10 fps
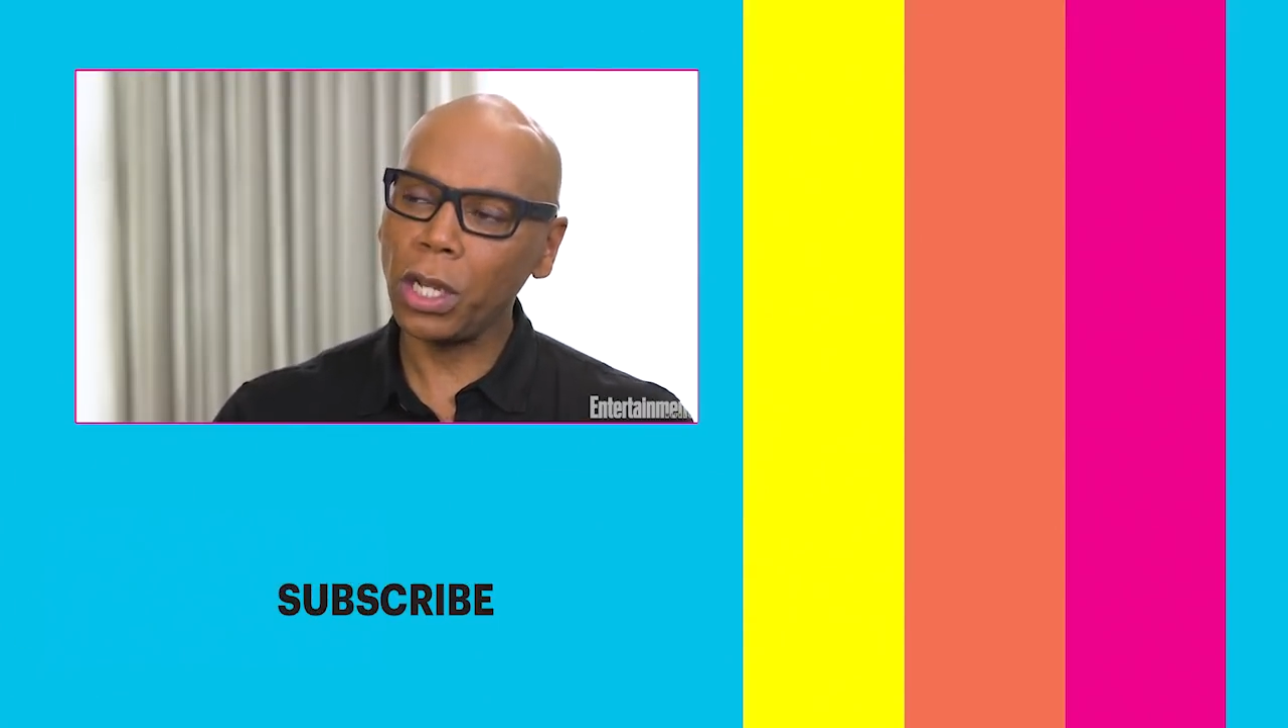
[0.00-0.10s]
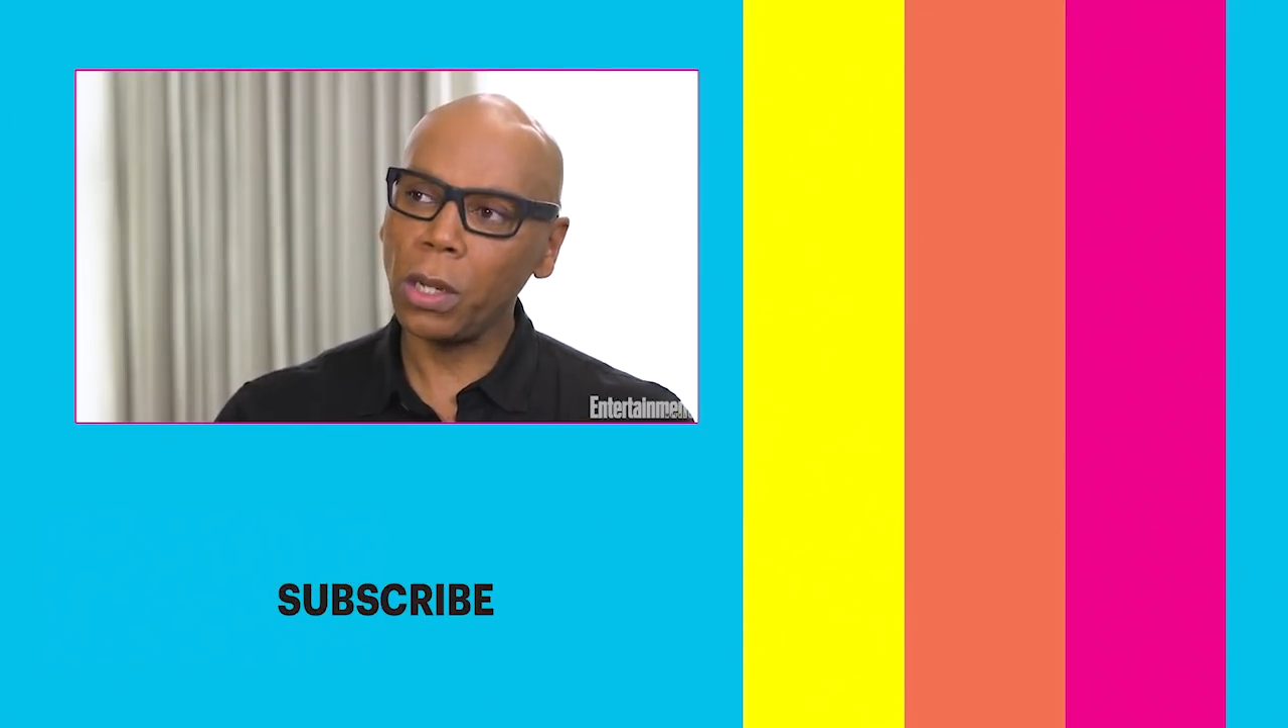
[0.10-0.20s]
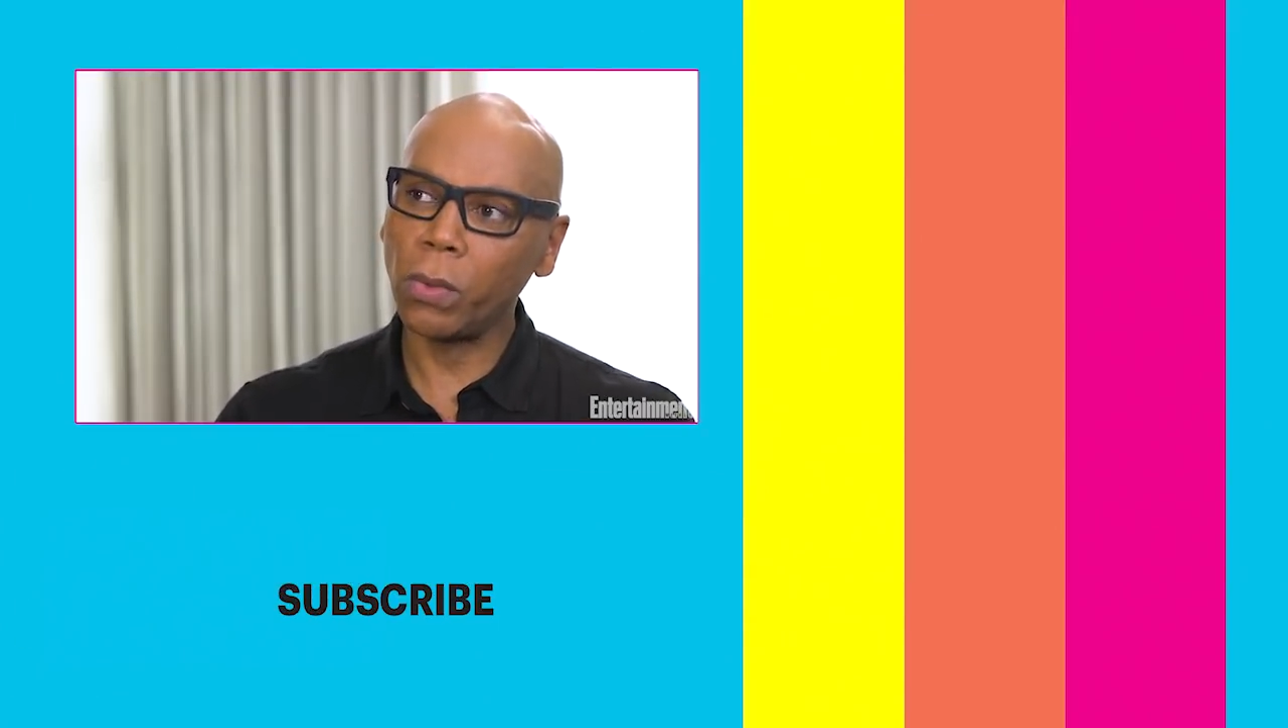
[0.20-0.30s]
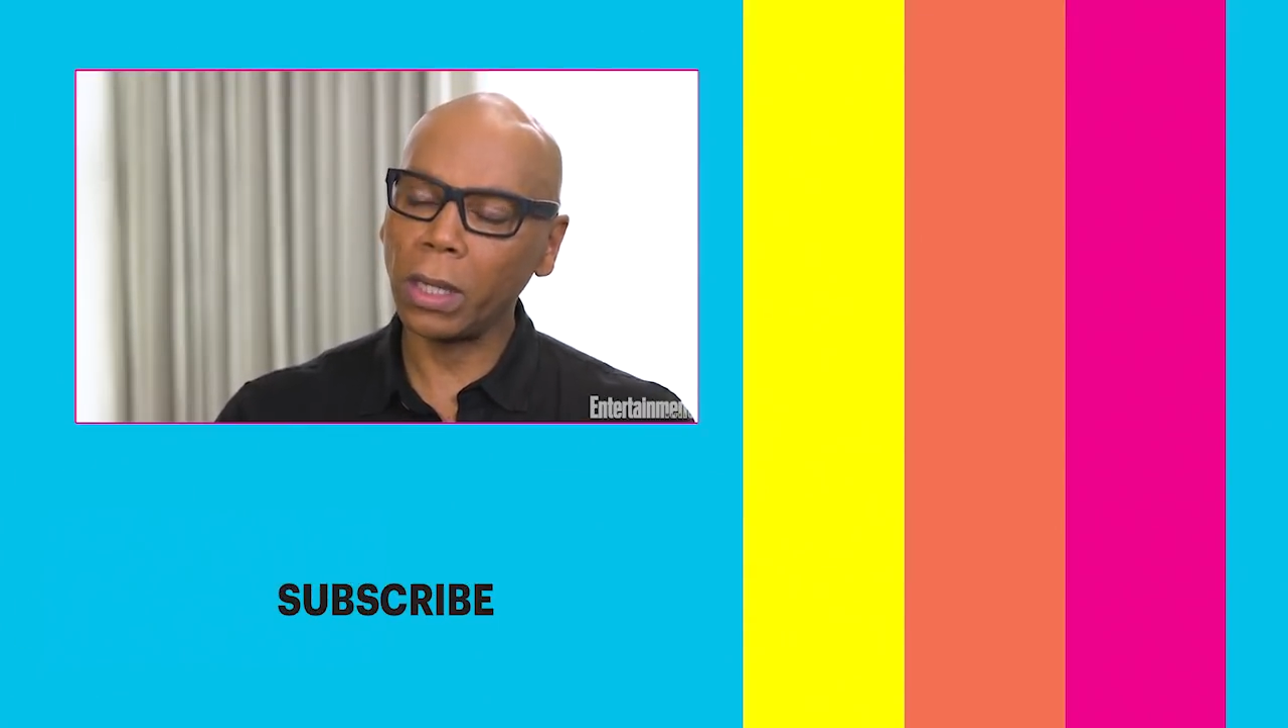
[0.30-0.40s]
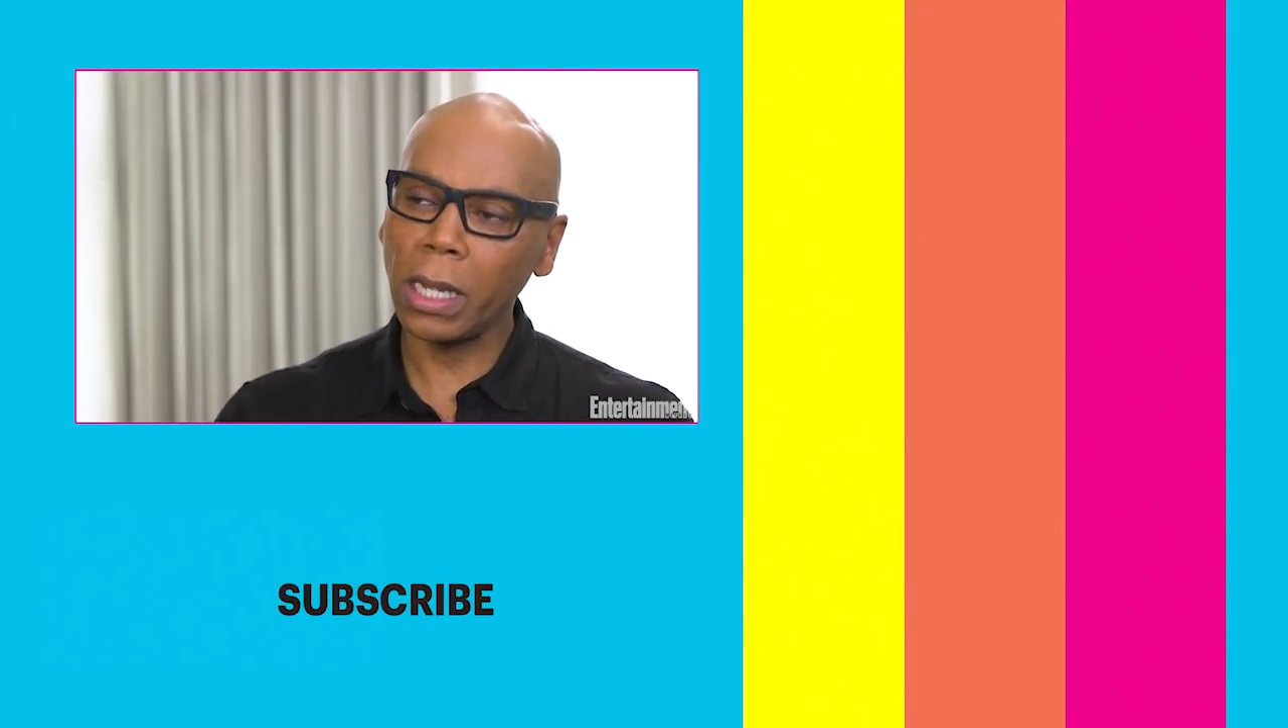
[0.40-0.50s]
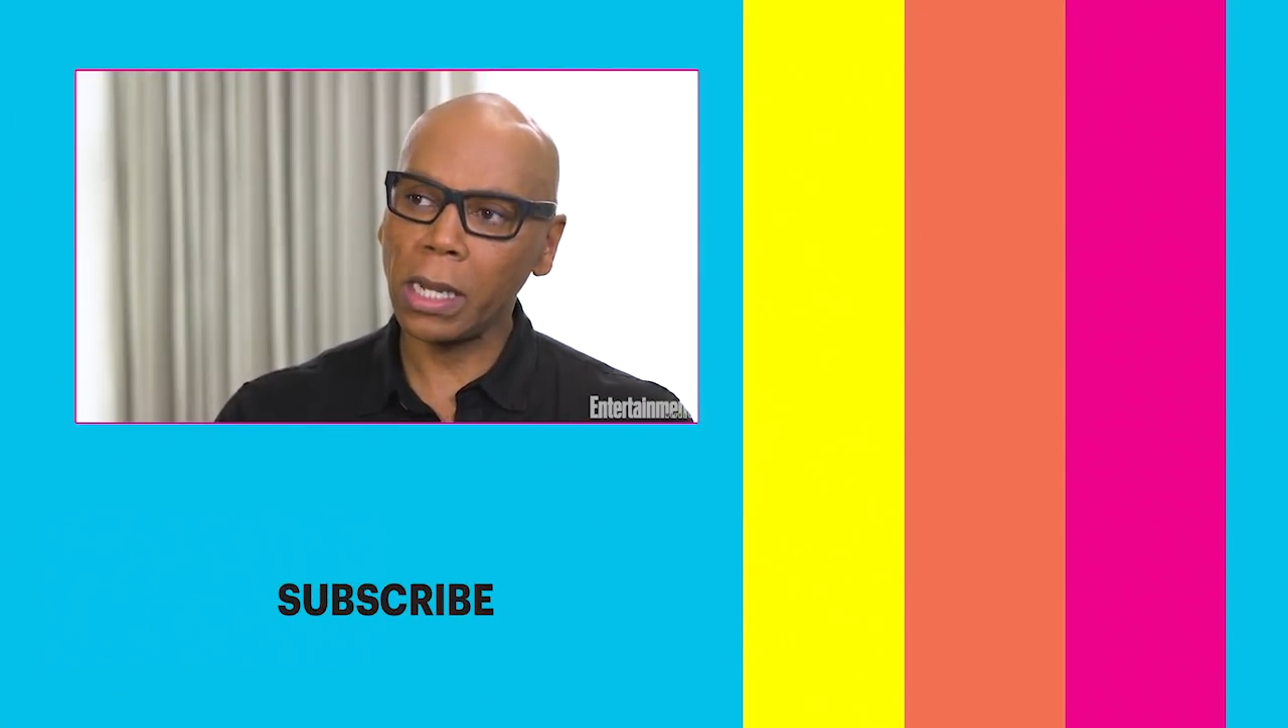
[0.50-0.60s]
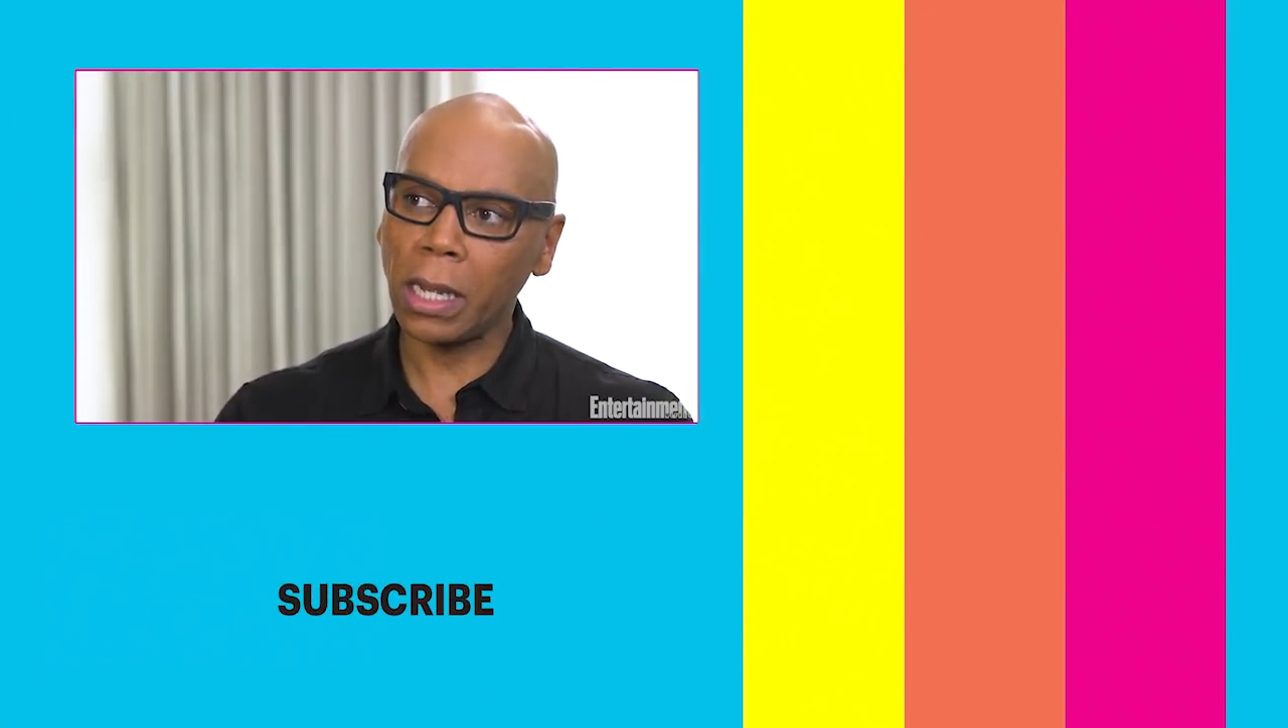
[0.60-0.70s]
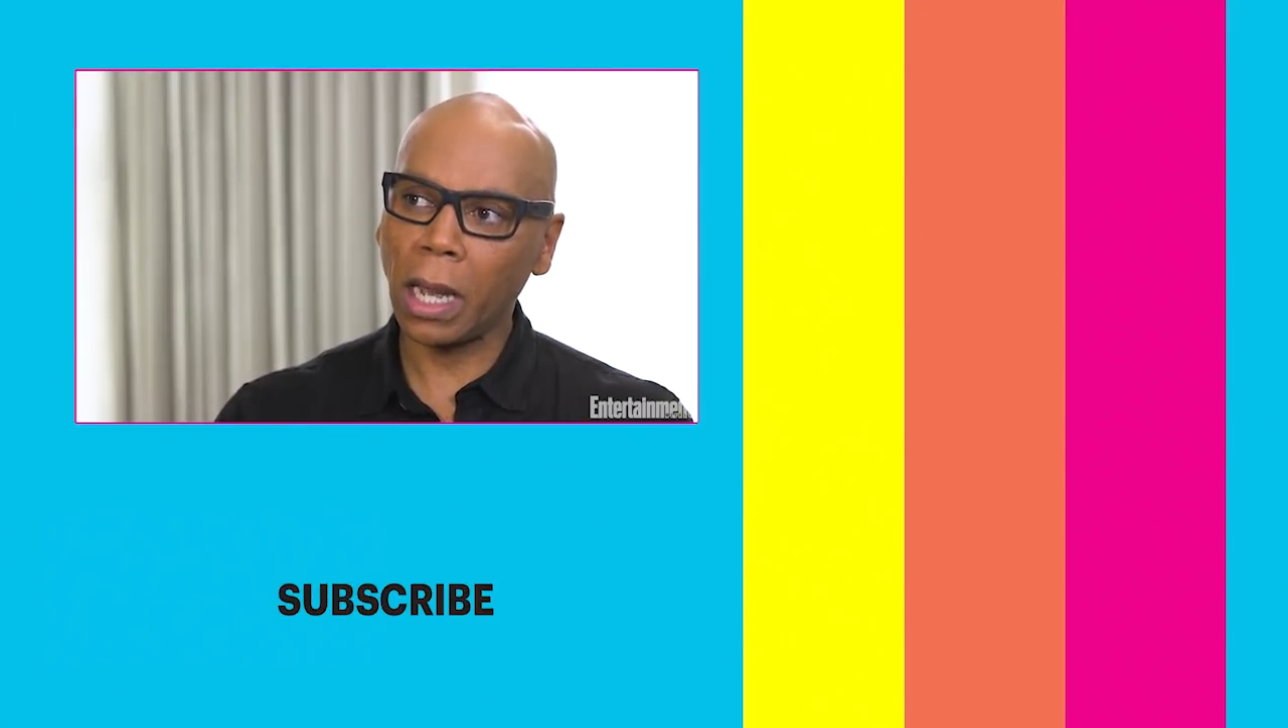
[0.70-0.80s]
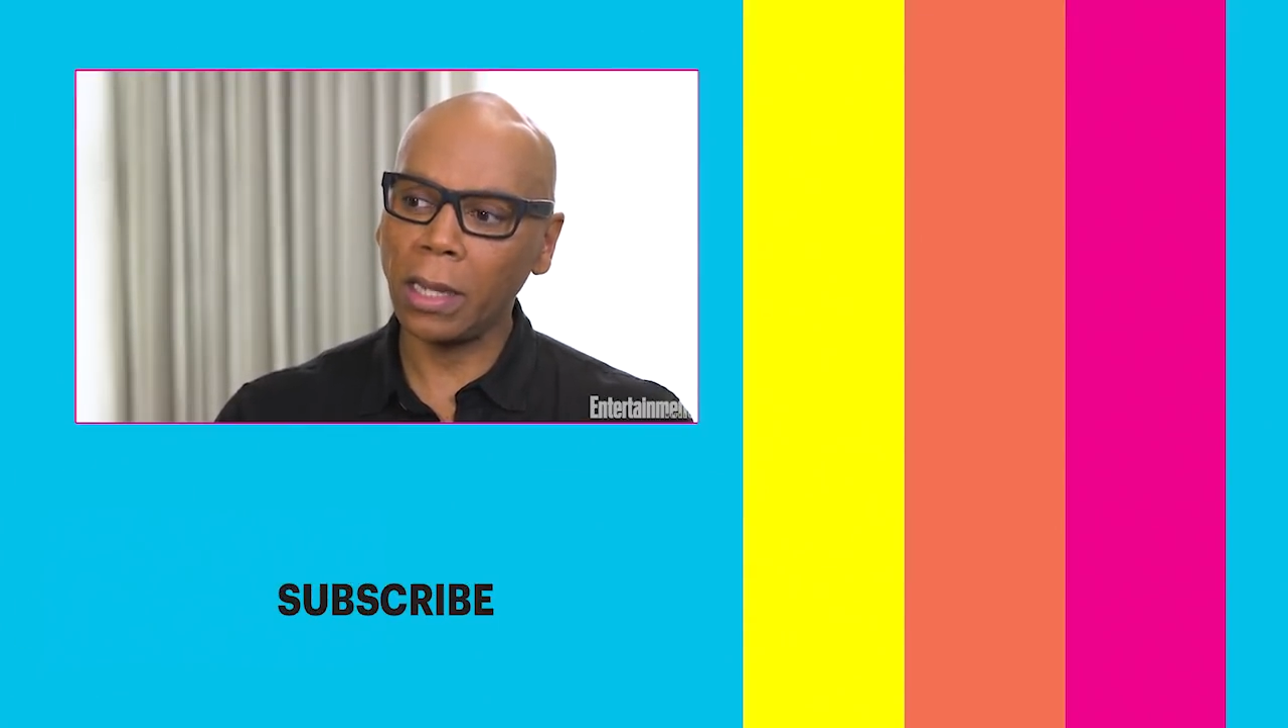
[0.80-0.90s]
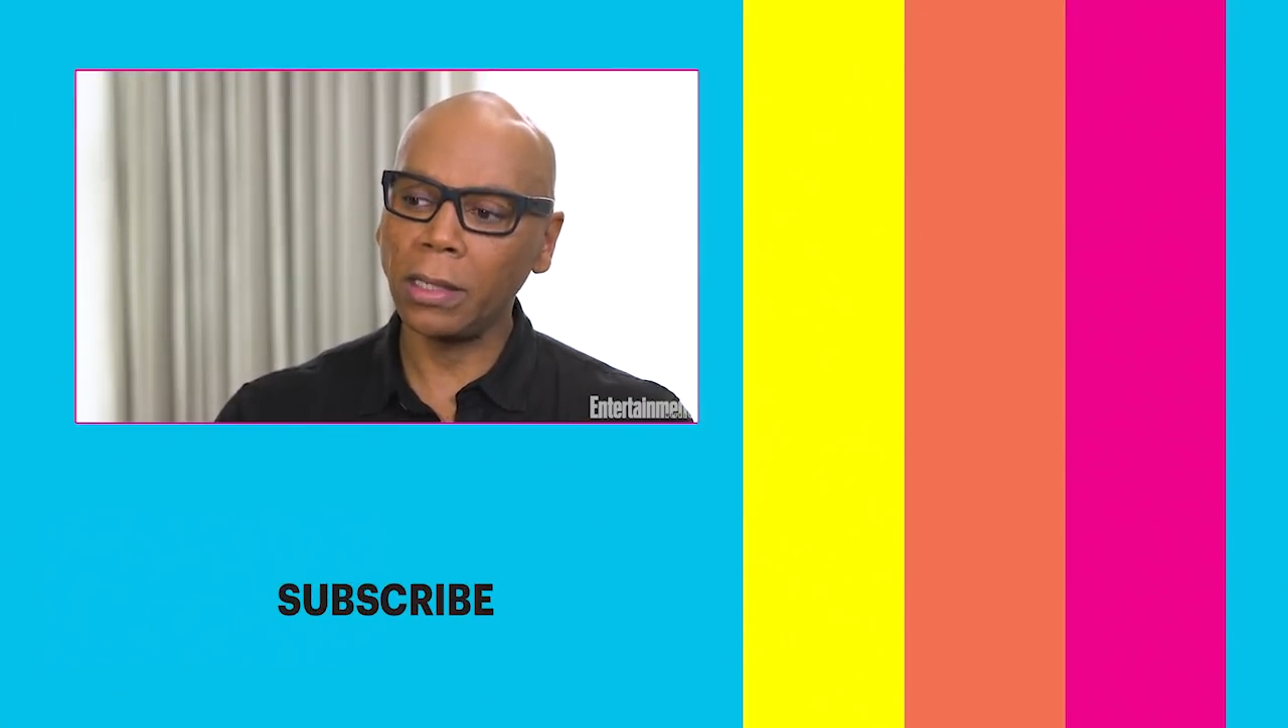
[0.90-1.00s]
she really